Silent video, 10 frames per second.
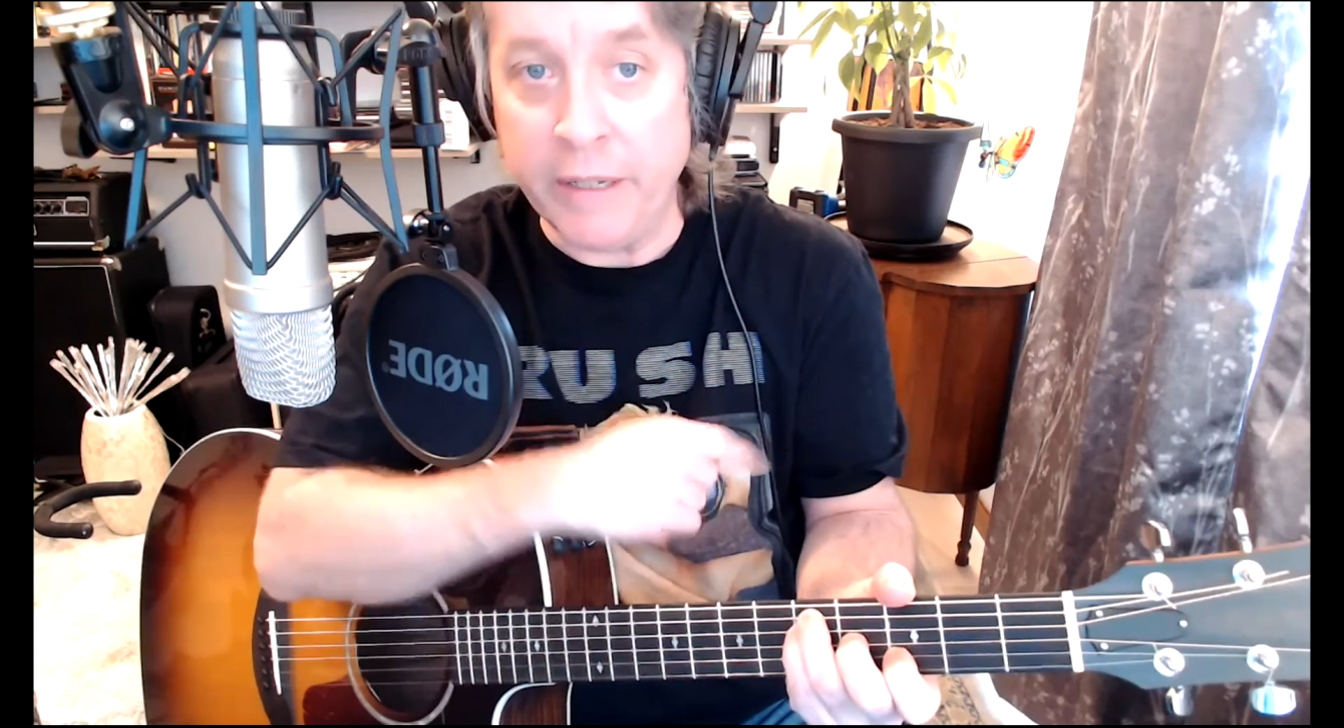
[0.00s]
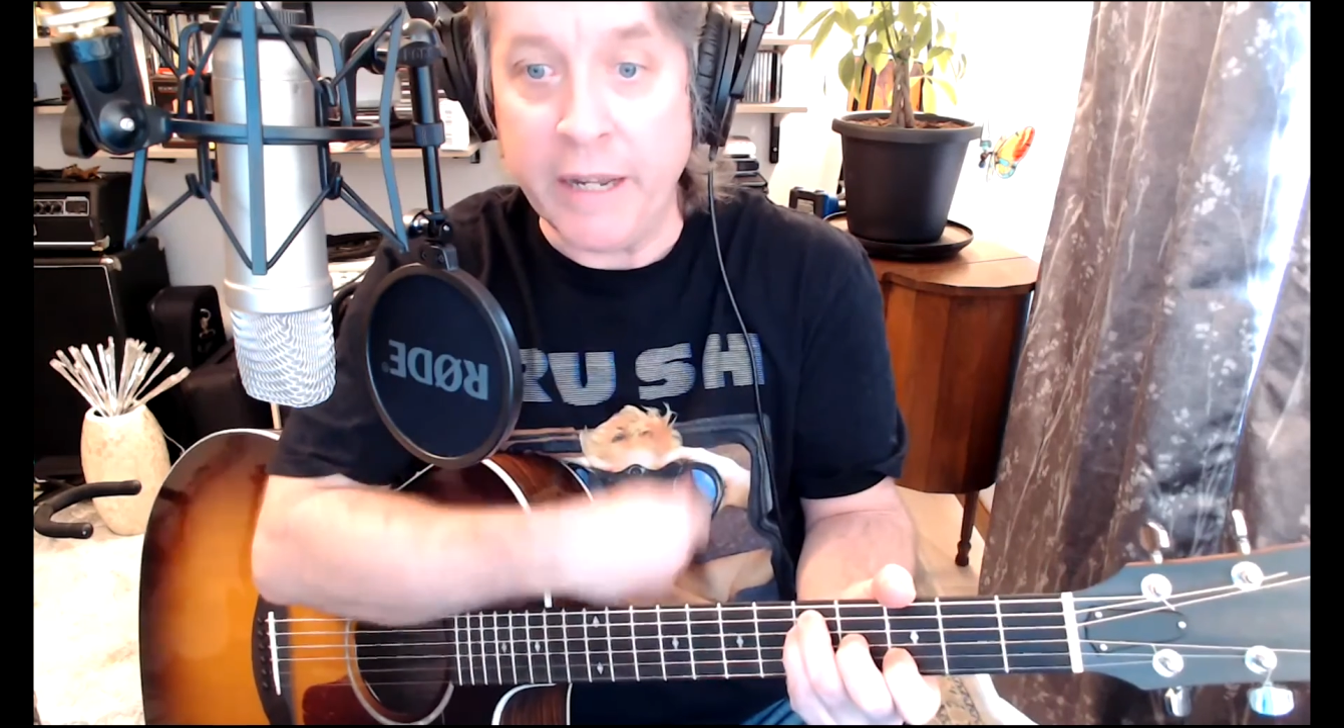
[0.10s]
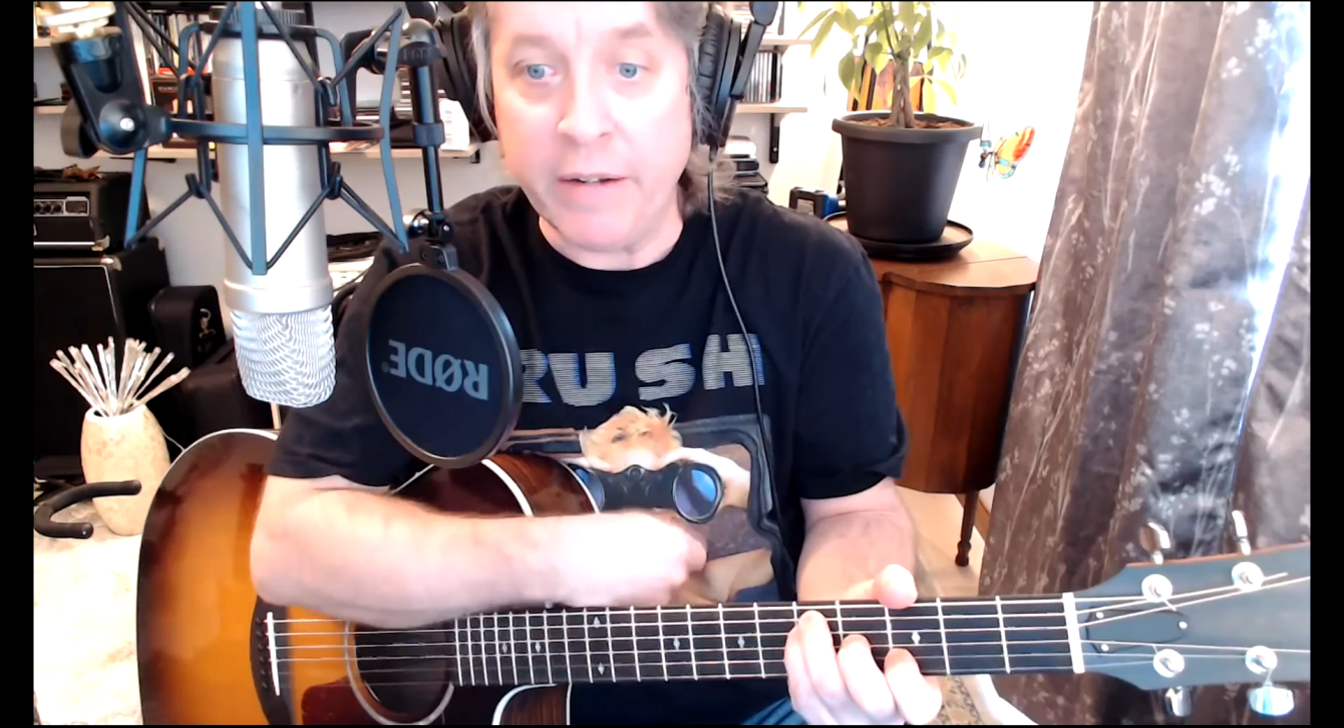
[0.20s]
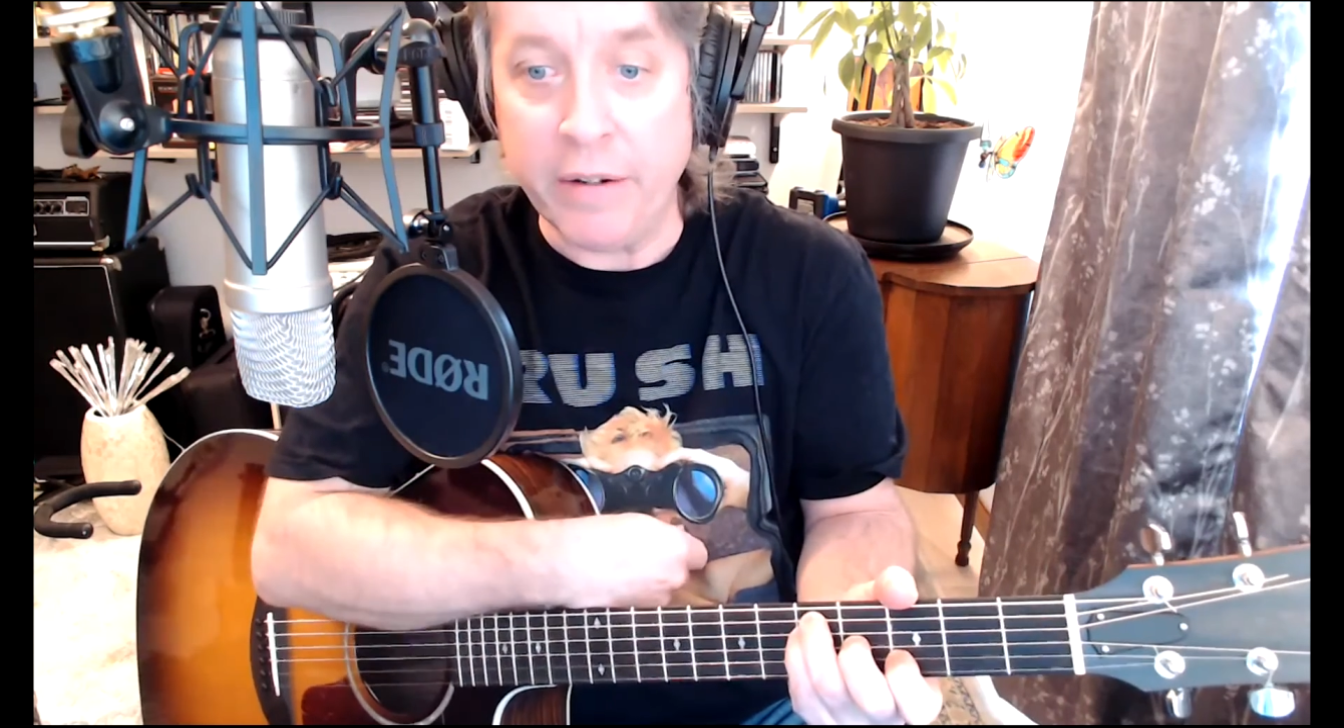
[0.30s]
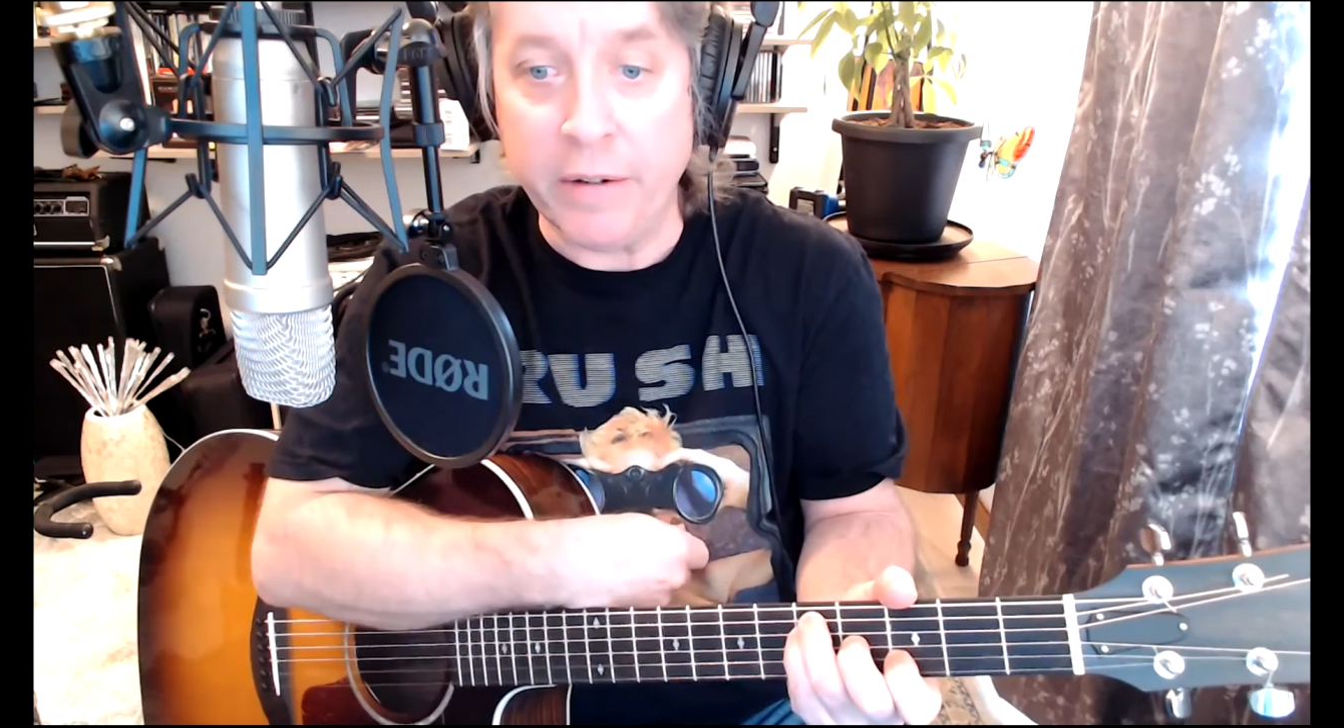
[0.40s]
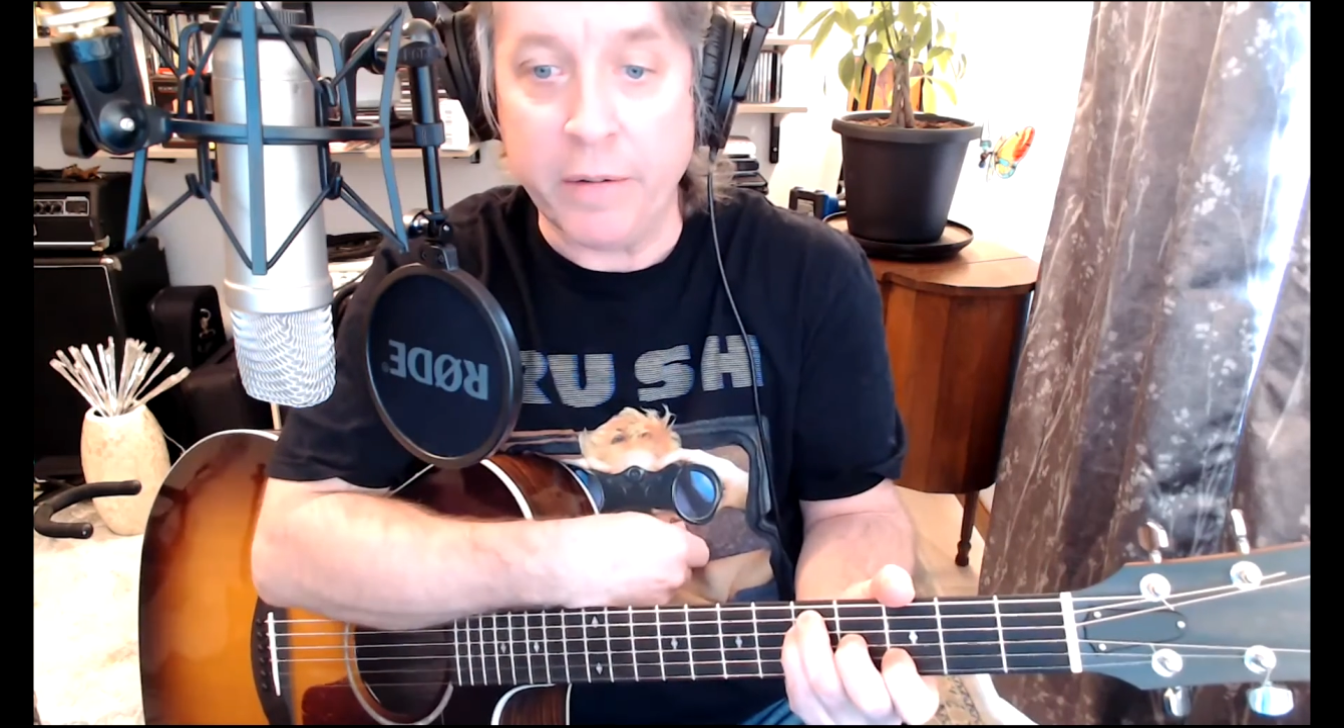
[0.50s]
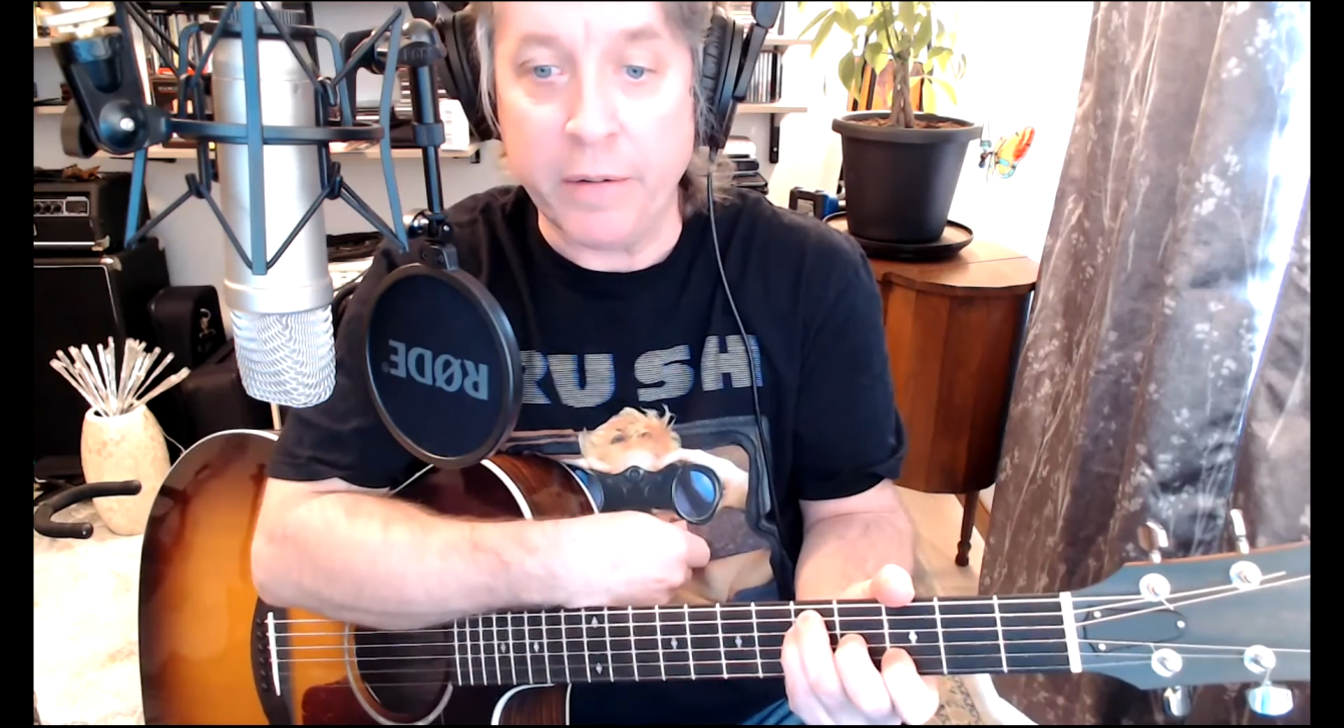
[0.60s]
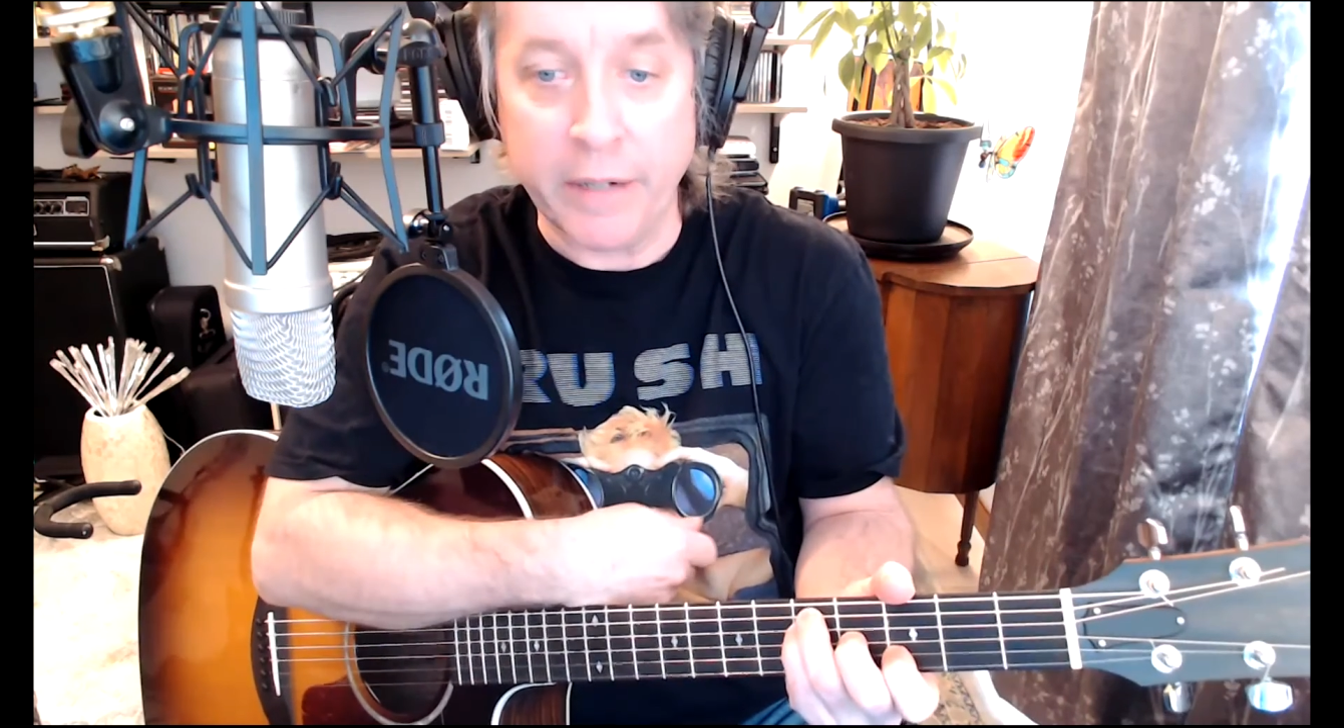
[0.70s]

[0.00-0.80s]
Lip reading: the end here.